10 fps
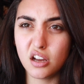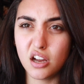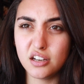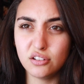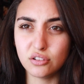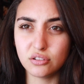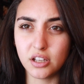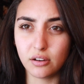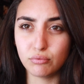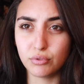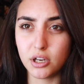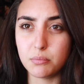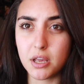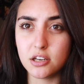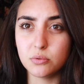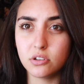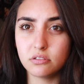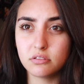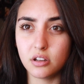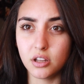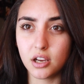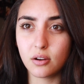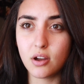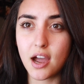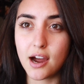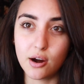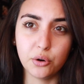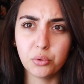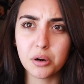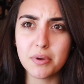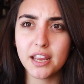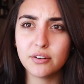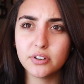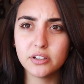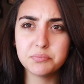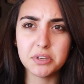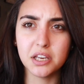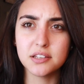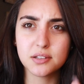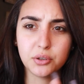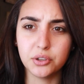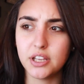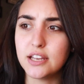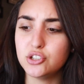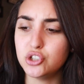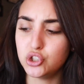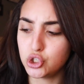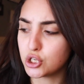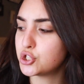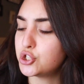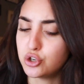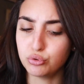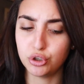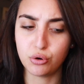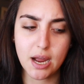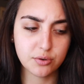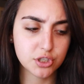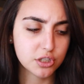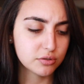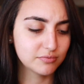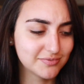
I need to like read a manual on like how to work my camera, because clearly I just don't know how to.